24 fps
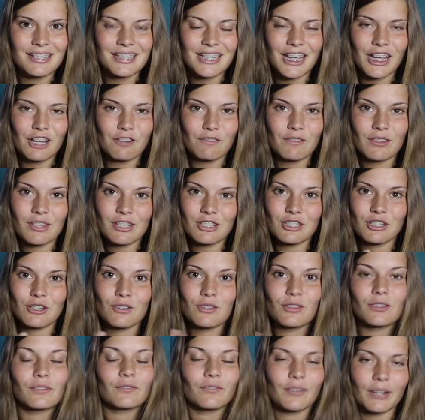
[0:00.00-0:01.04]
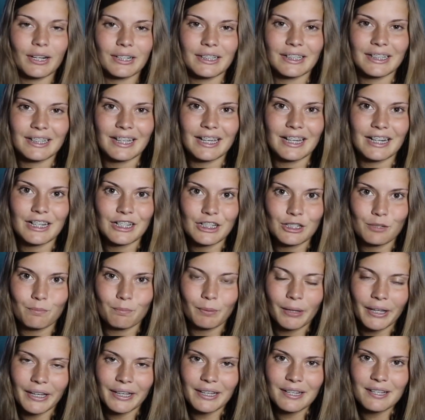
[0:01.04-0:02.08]
to take for this tooth to finally get into
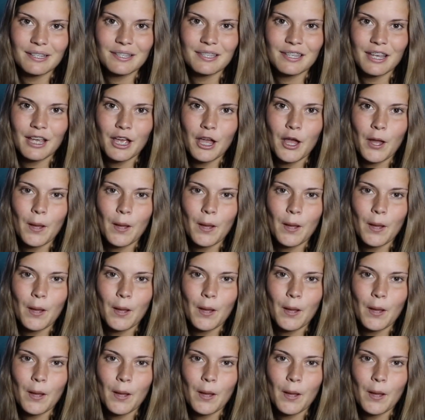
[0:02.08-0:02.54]
place,